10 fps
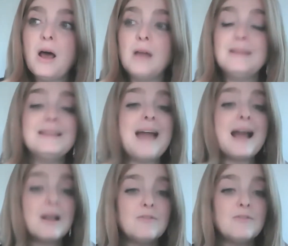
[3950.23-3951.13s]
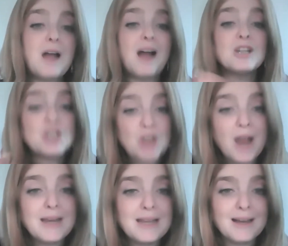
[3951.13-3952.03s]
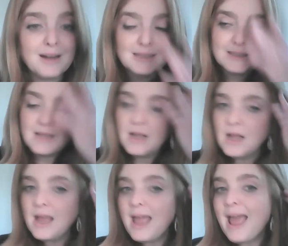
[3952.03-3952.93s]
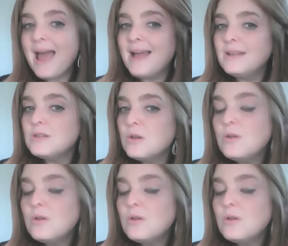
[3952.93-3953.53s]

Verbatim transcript: a lack of God shining on us, and